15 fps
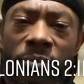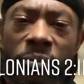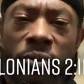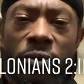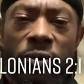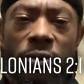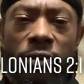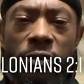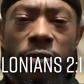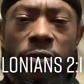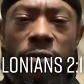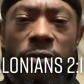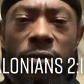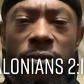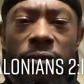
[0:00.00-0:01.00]
pull
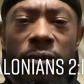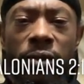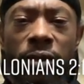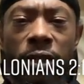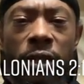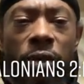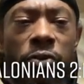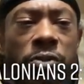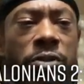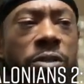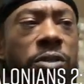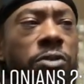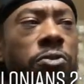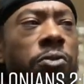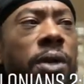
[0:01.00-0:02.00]
you closer
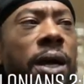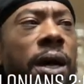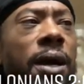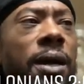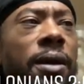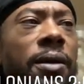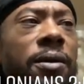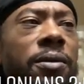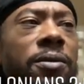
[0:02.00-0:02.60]
to God